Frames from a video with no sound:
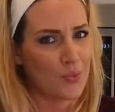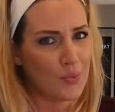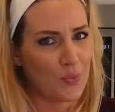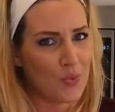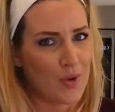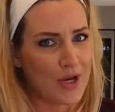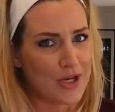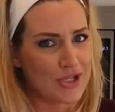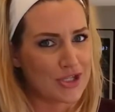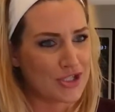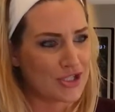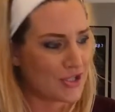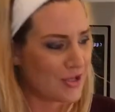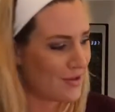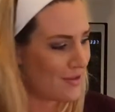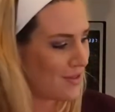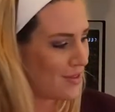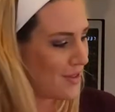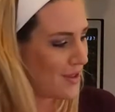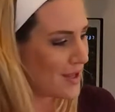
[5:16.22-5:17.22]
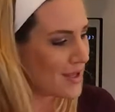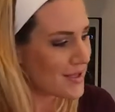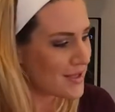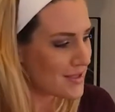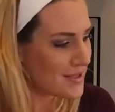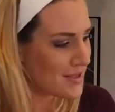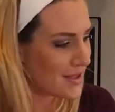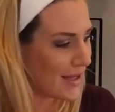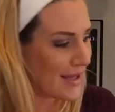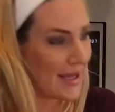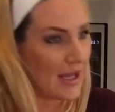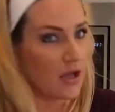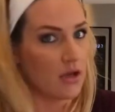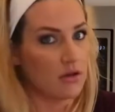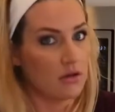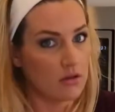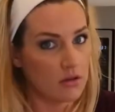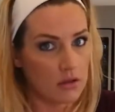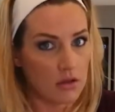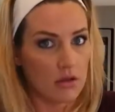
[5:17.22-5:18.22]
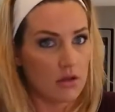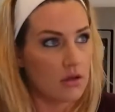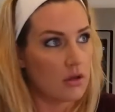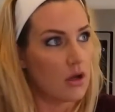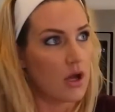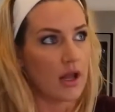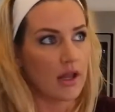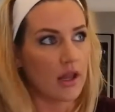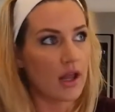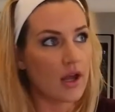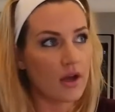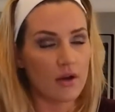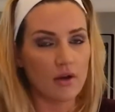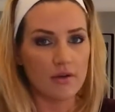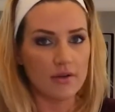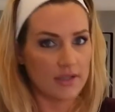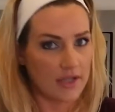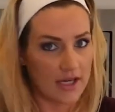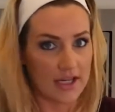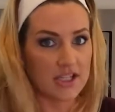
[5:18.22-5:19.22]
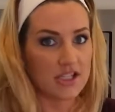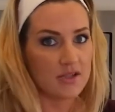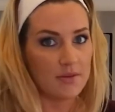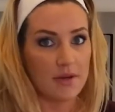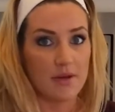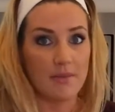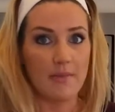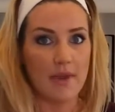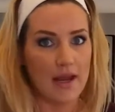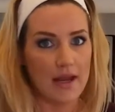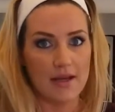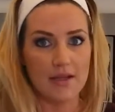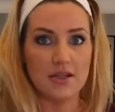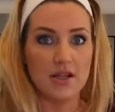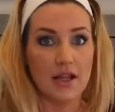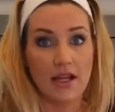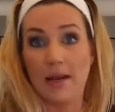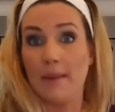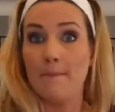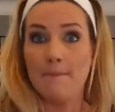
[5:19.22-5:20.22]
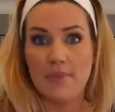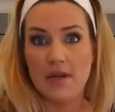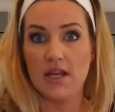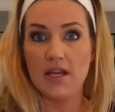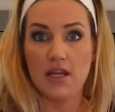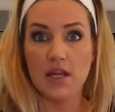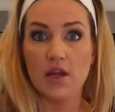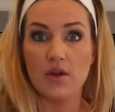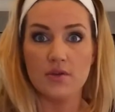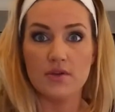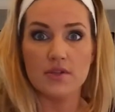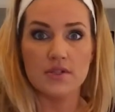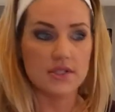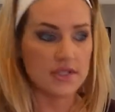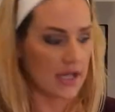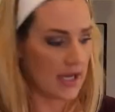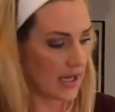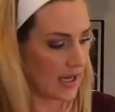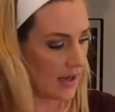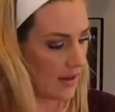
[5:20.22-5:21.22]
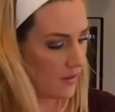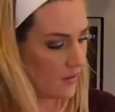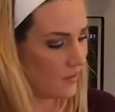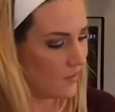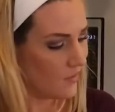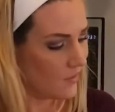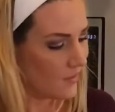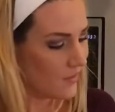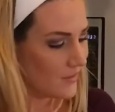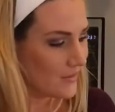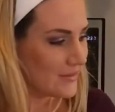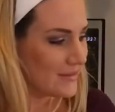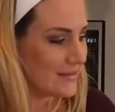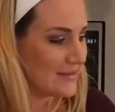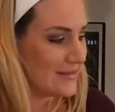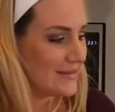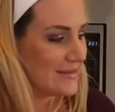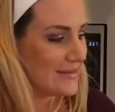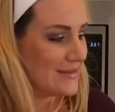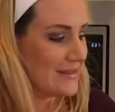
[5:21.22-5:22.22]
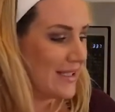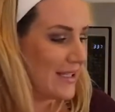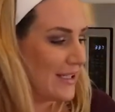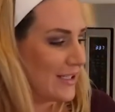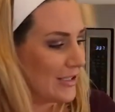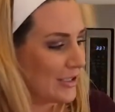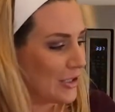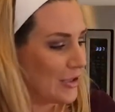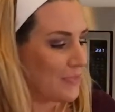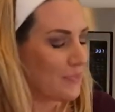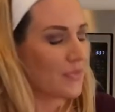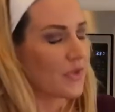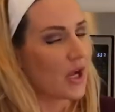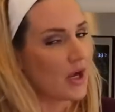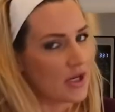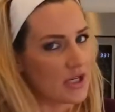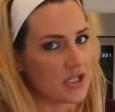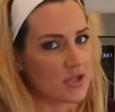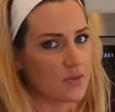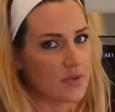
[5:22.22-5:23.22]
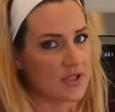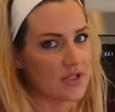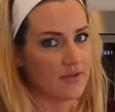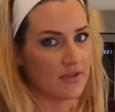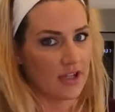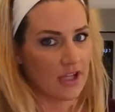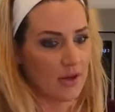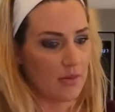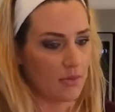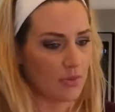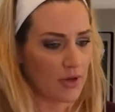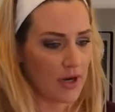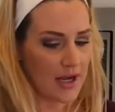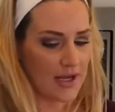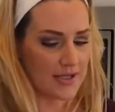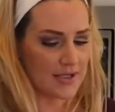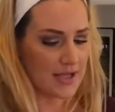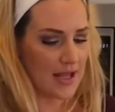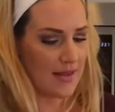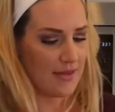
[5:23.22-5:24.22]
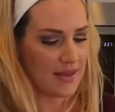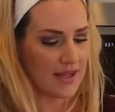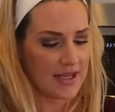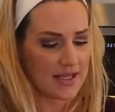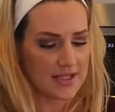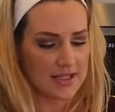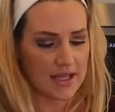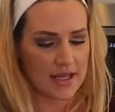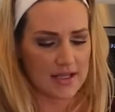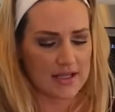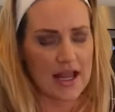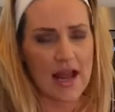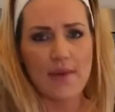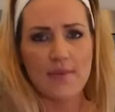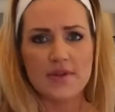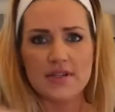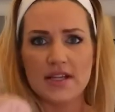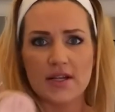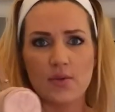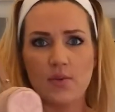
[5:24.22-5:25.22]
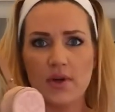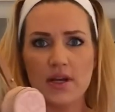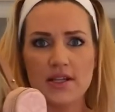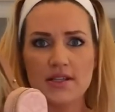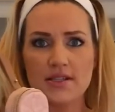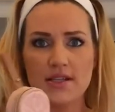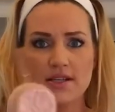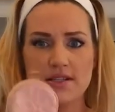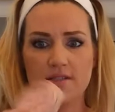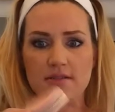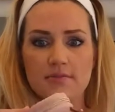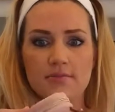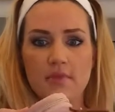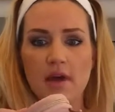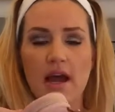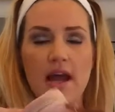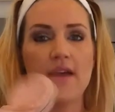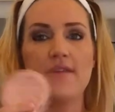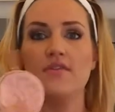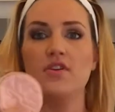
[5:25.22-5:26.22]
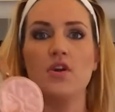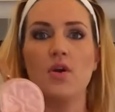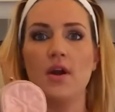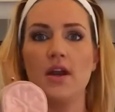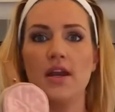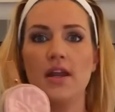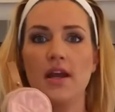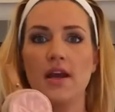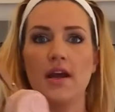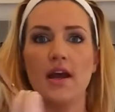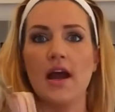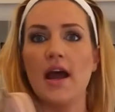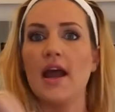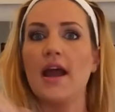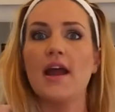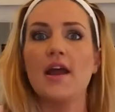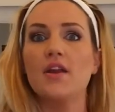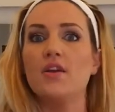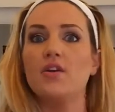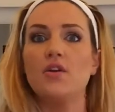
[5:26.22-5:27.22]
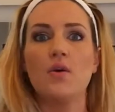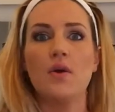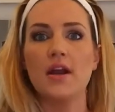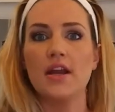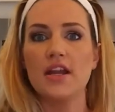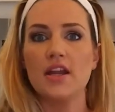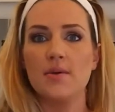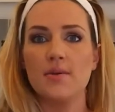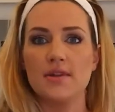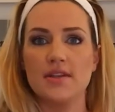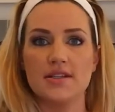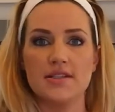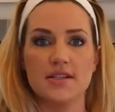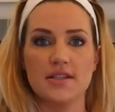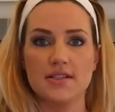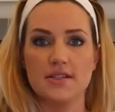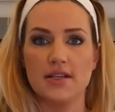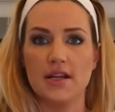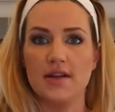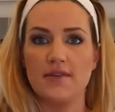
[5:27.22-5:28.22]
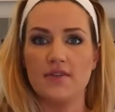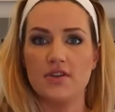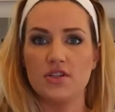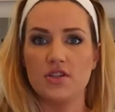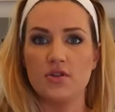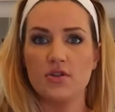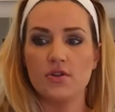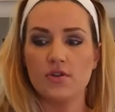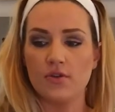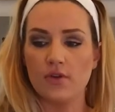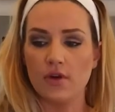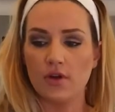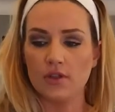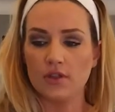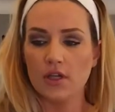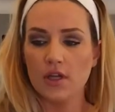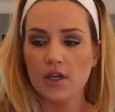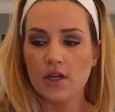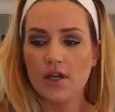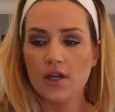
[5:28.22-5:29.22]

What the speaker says: Which this, like, hello, needs to be made to like be used. And I don't know, I just wasn't really impressed. And these things, I was like, what is this? I have no idea. I had no idea what this is, and I have a 2-year-old.